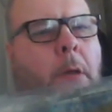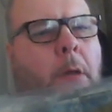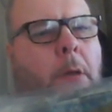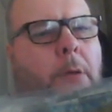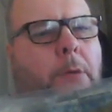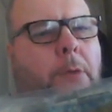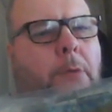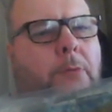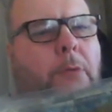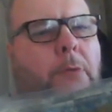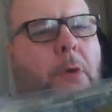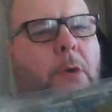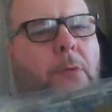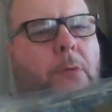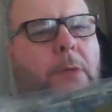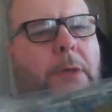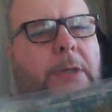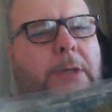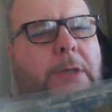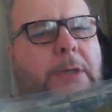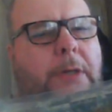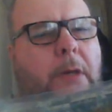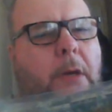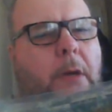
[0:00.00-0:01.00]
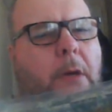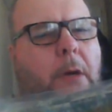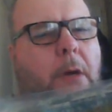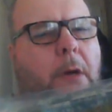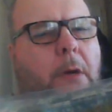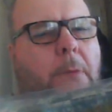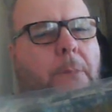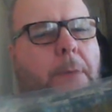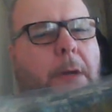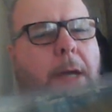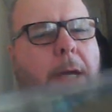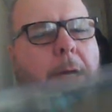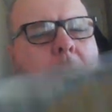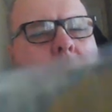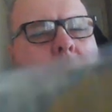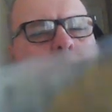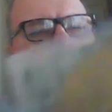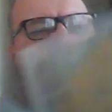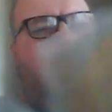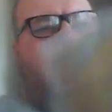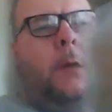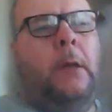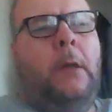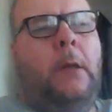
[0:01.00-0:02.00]
The Rolling Stones. Oh man.
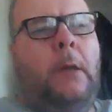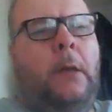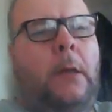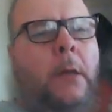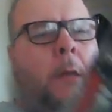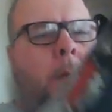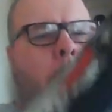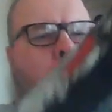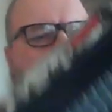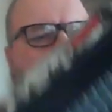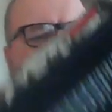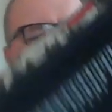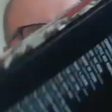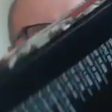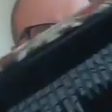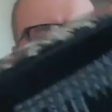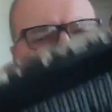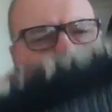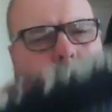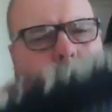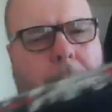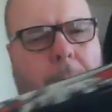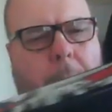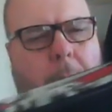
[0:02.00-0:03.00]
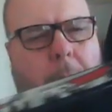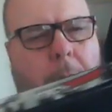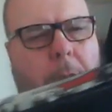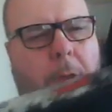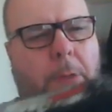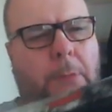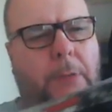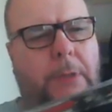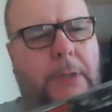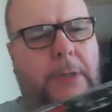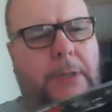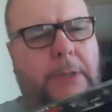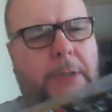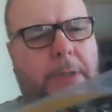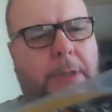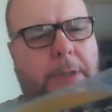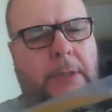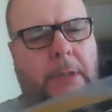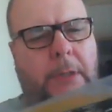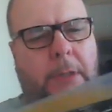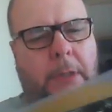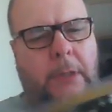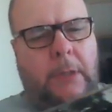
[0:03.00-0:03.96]
Yeah, I know what this is.